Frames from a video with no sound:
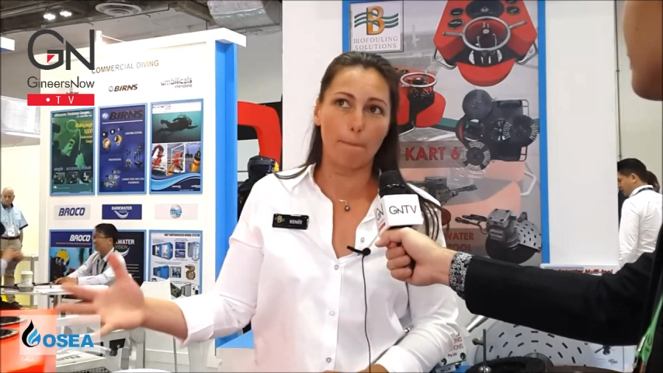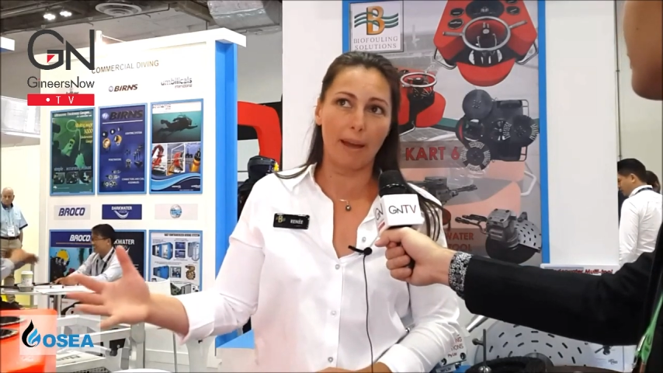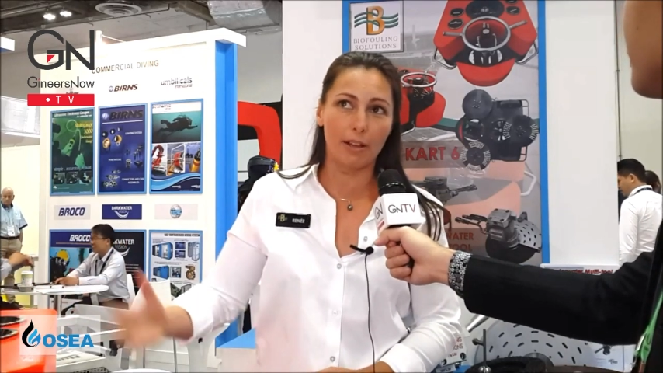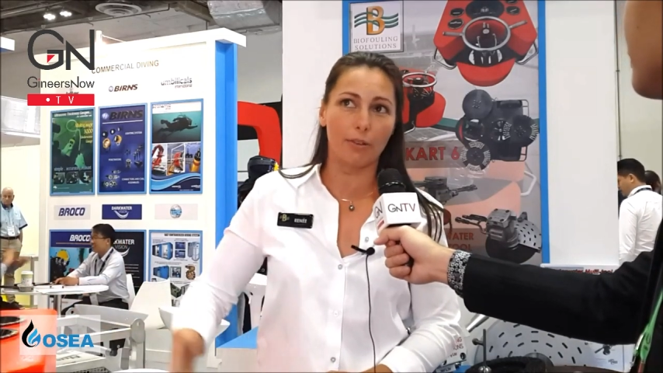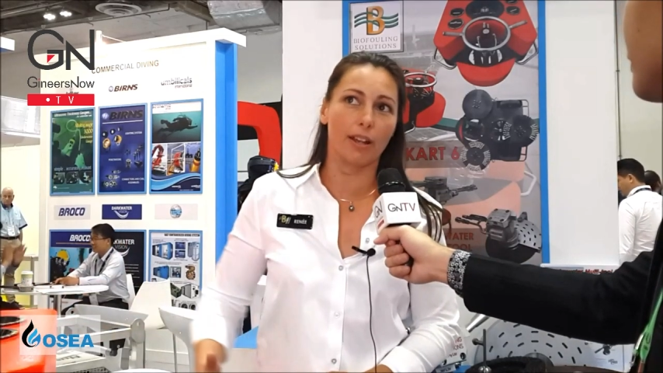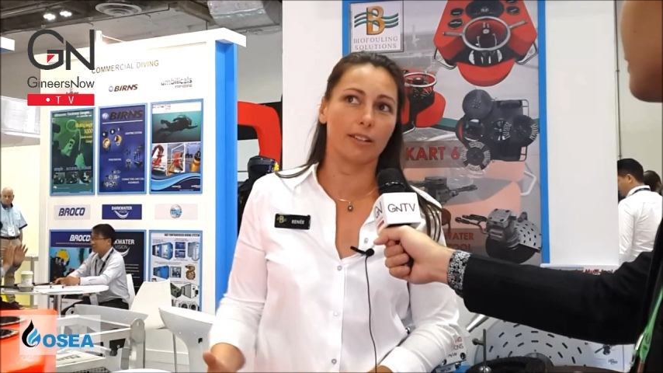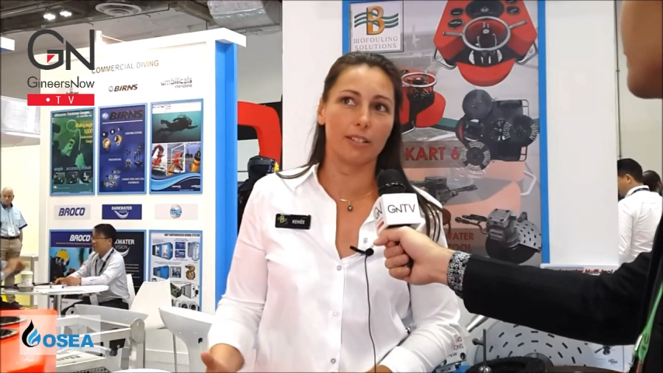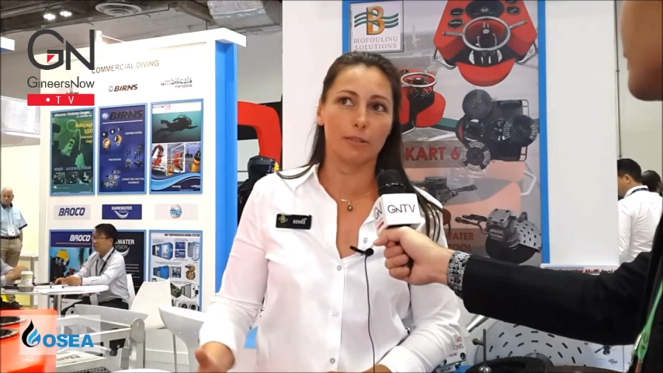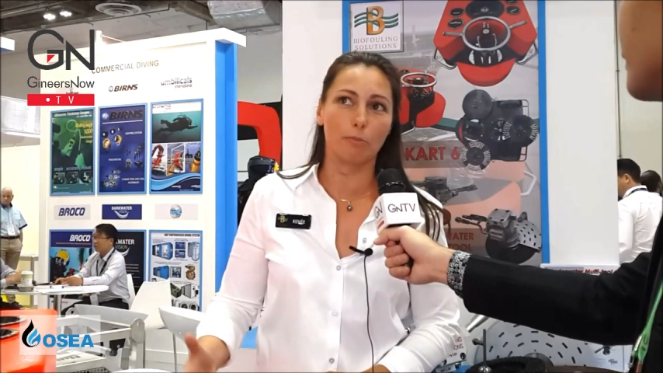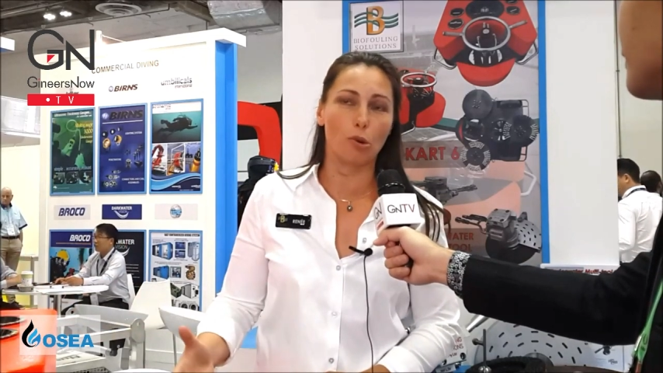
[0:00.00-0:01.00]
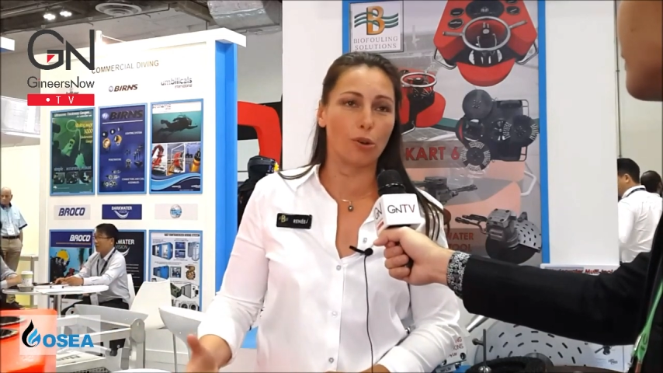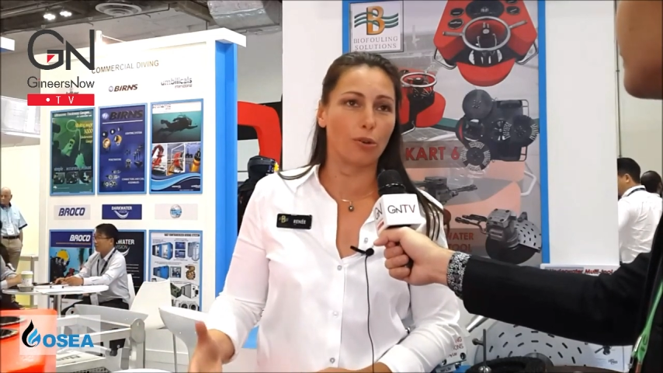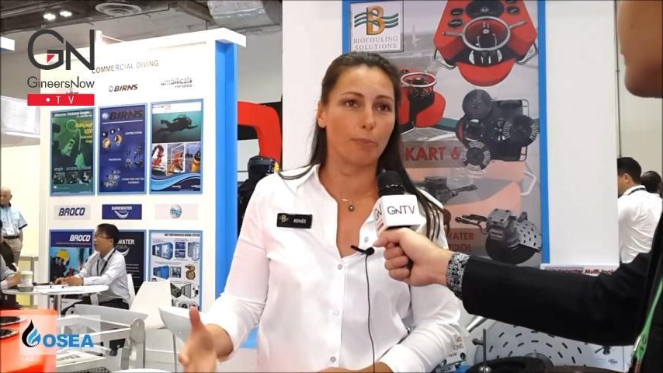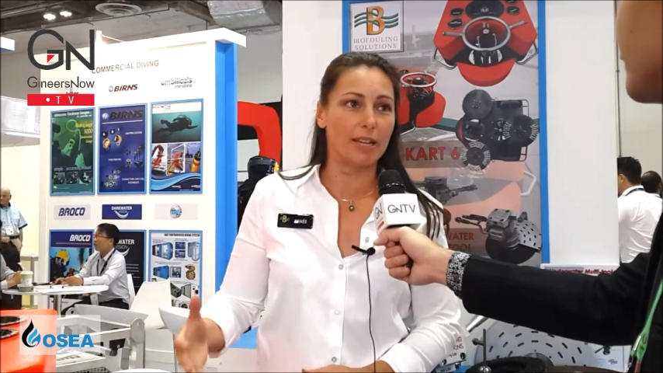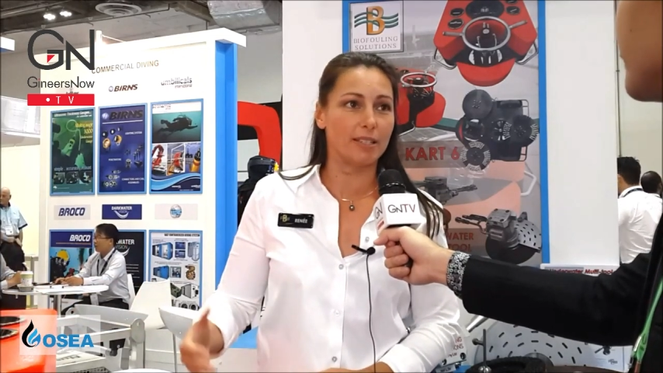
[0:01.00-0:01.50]
background is
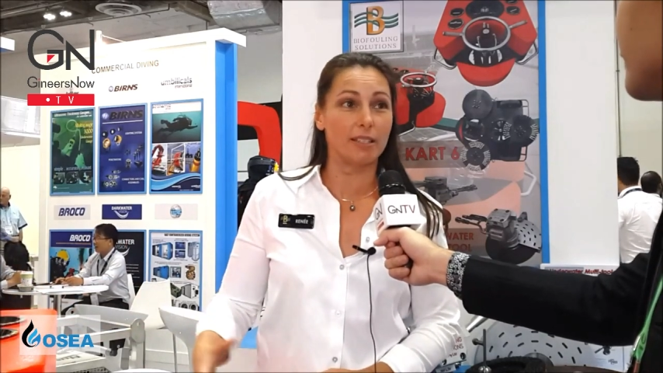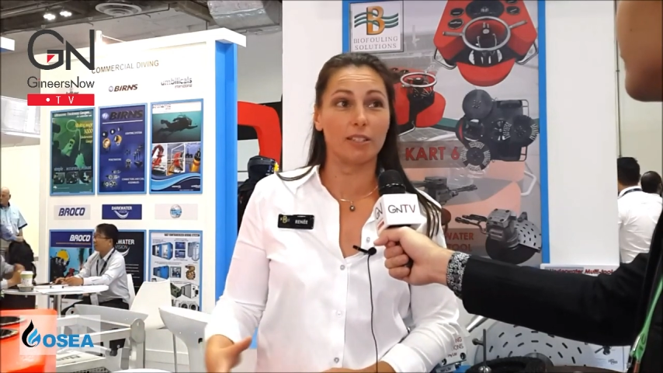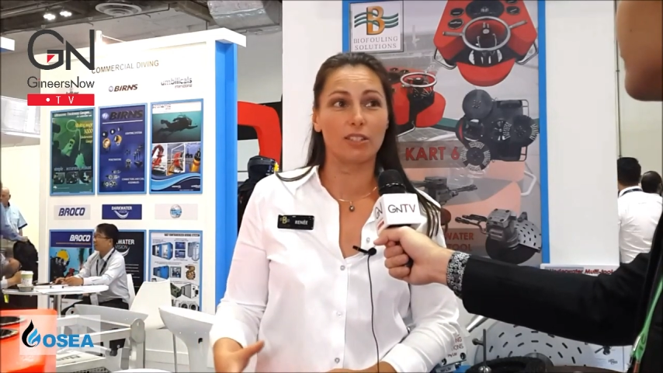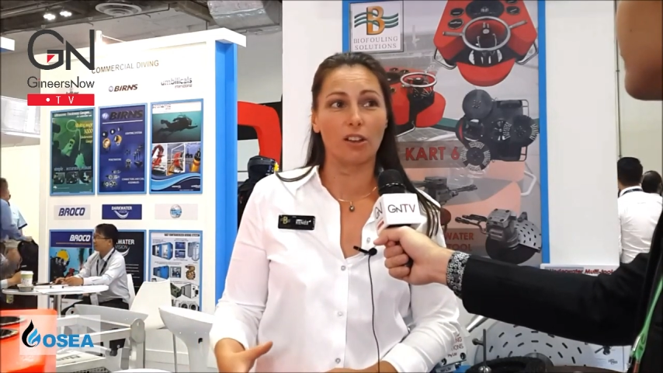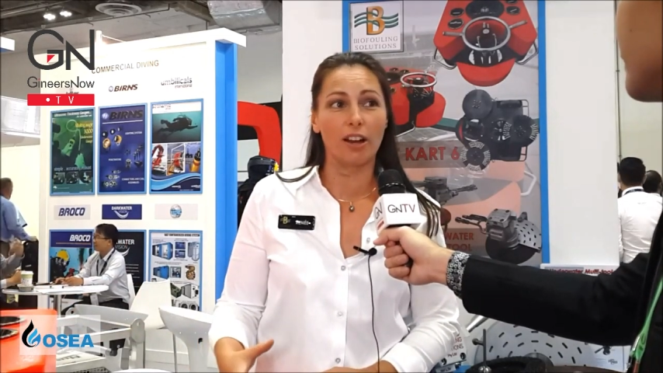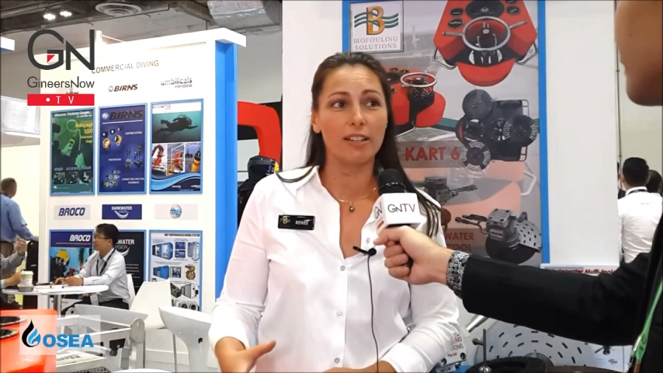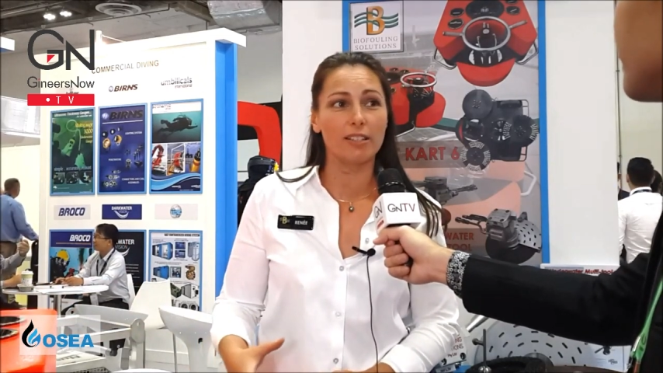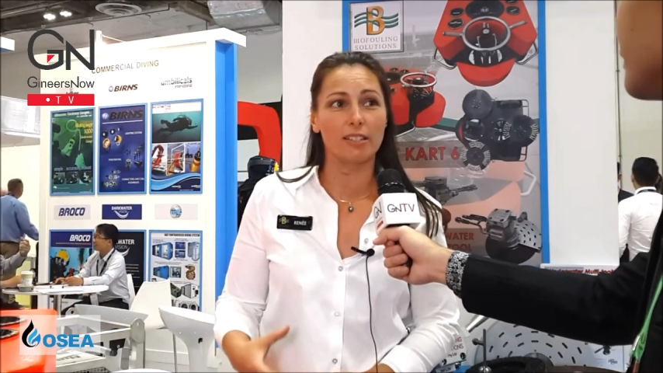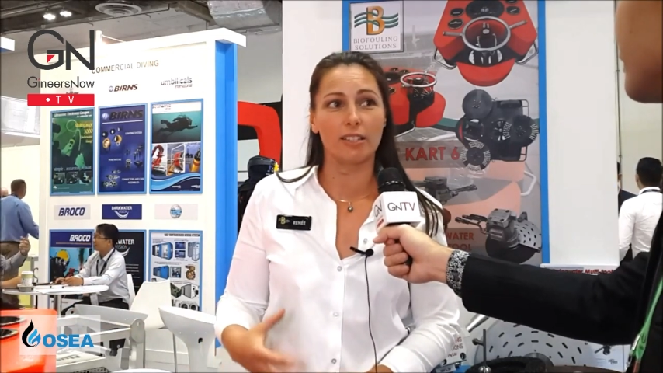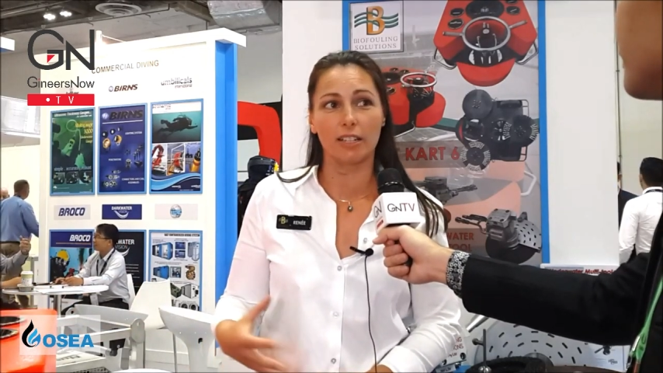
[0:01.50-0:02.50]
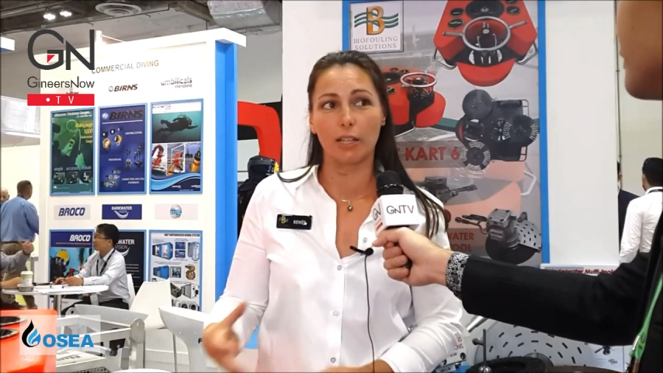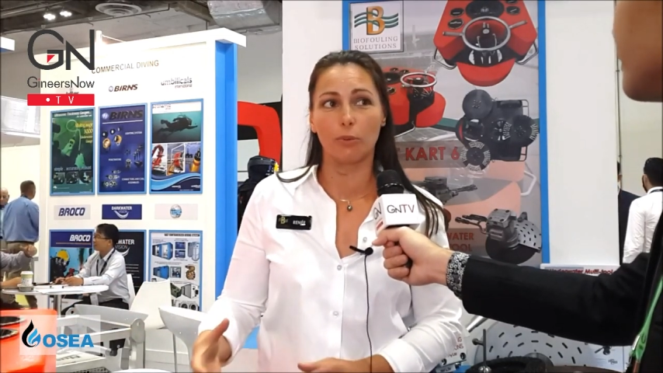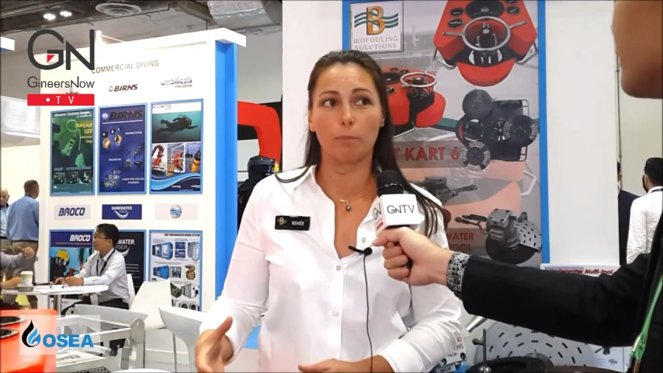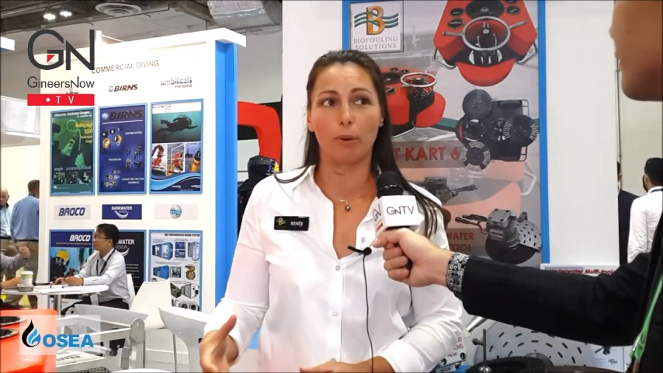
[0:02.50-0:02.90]
more based in science and dealing with